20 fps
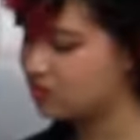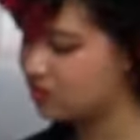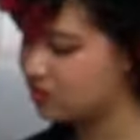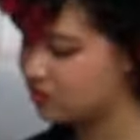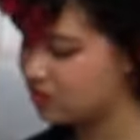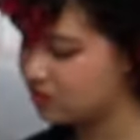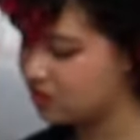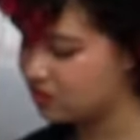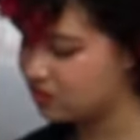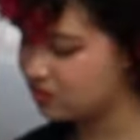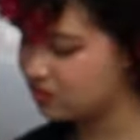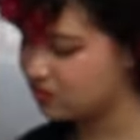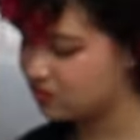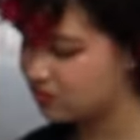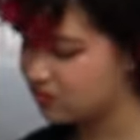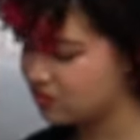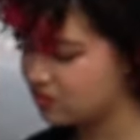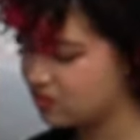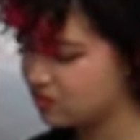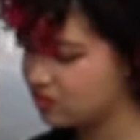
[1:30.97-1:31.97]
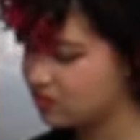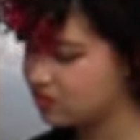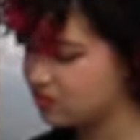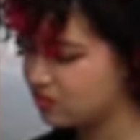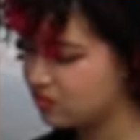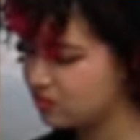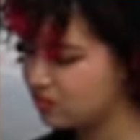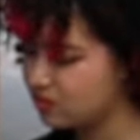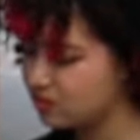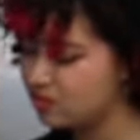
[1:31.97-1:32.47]

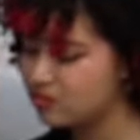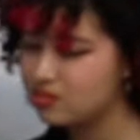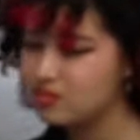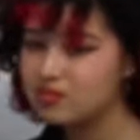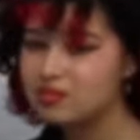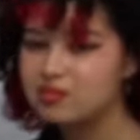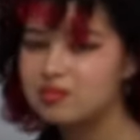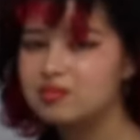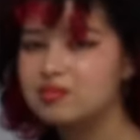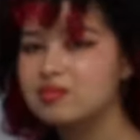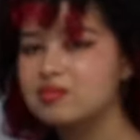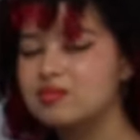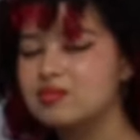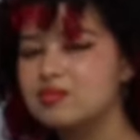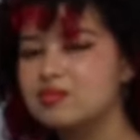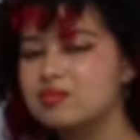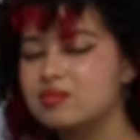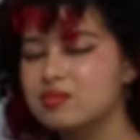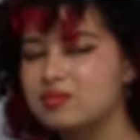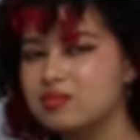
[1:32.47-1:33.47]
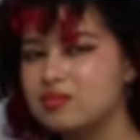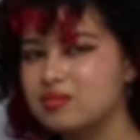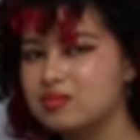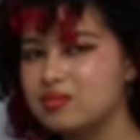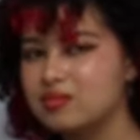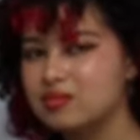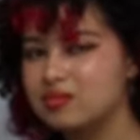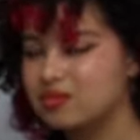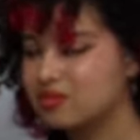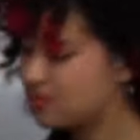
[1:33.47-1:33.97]

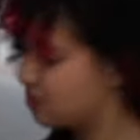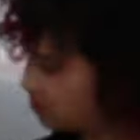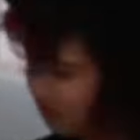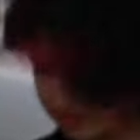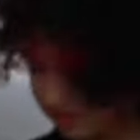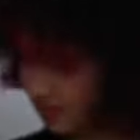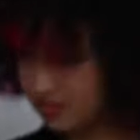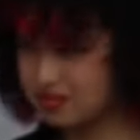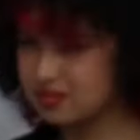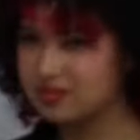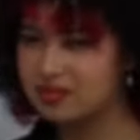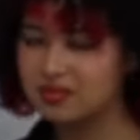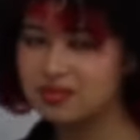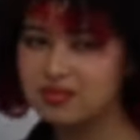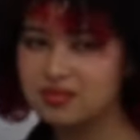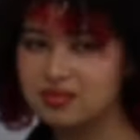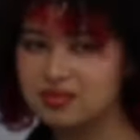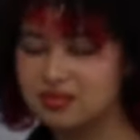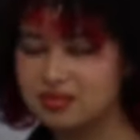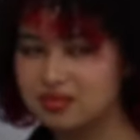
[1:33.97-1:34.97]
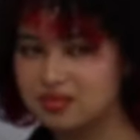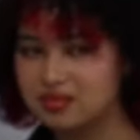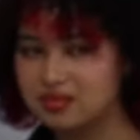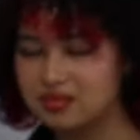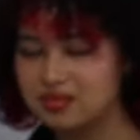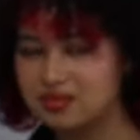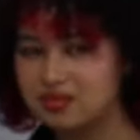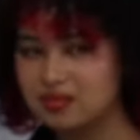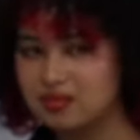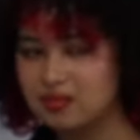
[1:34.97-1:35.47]

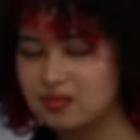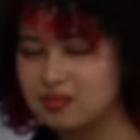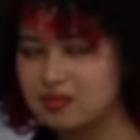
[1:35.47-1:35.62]
The person shown says nothing.